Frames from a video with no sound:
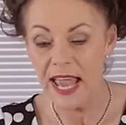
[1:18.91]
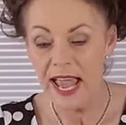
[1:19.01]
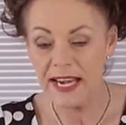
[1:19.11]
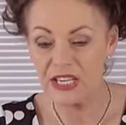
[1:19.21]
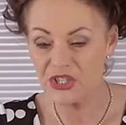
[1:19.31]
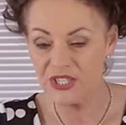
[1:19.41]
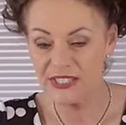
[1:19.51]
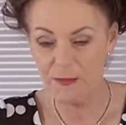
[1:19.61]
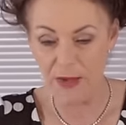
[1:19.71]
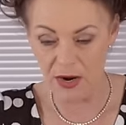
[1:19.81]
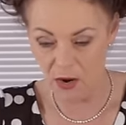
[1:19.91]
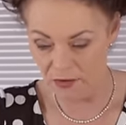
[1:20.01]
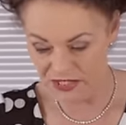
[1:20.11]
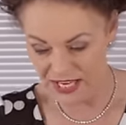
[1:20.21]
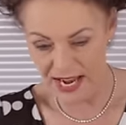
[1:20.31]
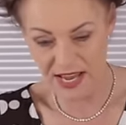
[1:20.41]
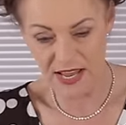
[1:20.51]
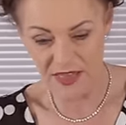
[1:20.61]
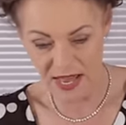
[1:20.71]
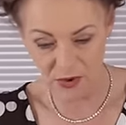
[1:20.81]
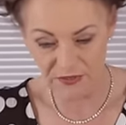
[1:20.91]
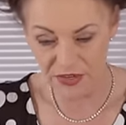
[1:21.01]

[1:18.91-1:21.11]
And it's just a matter of taking that off.